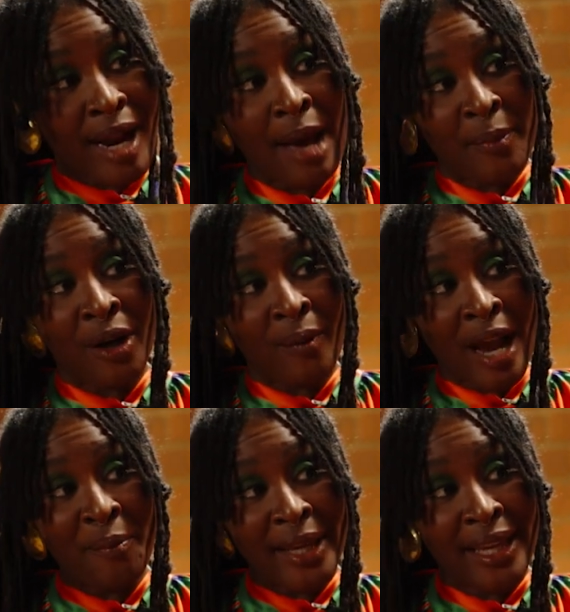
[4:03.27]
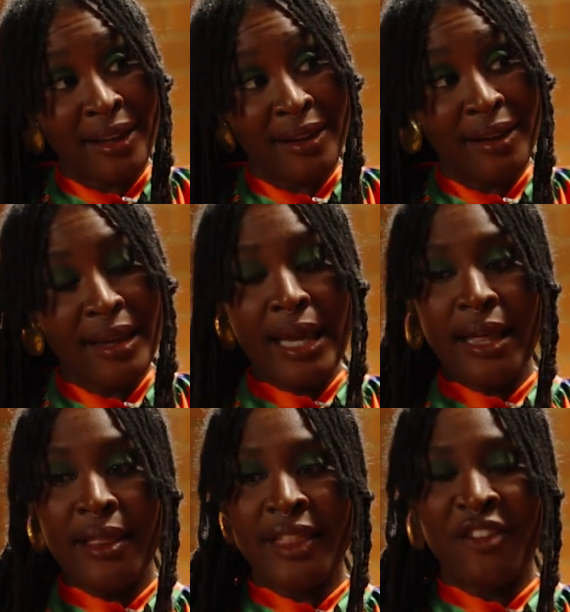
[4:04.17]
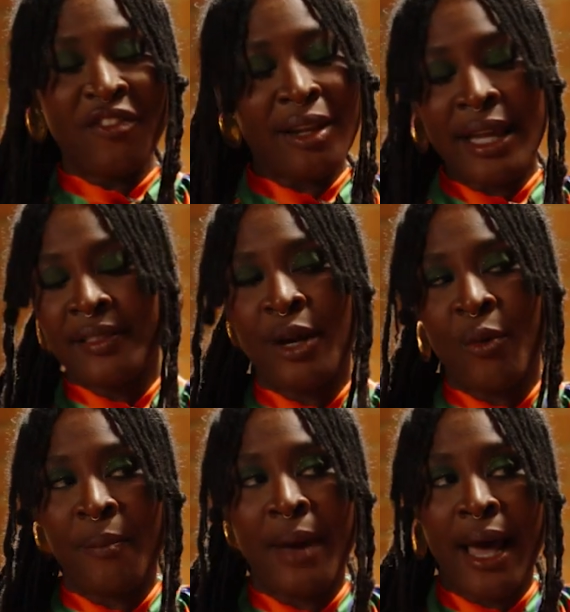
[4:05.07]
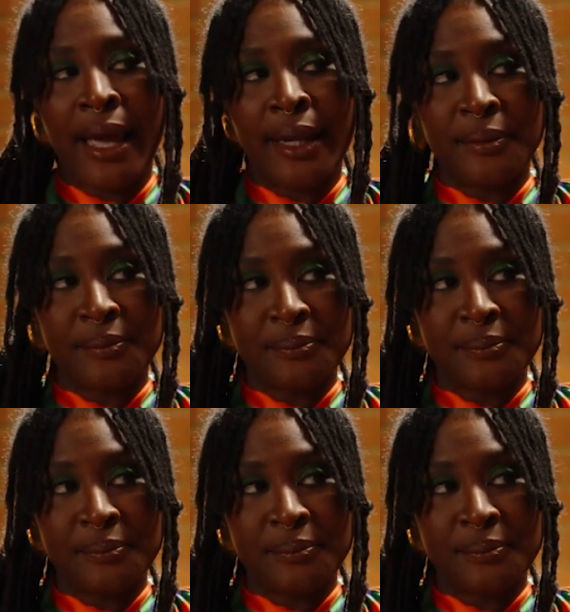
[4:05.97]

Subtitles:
happening around me, they felt like they weren't mine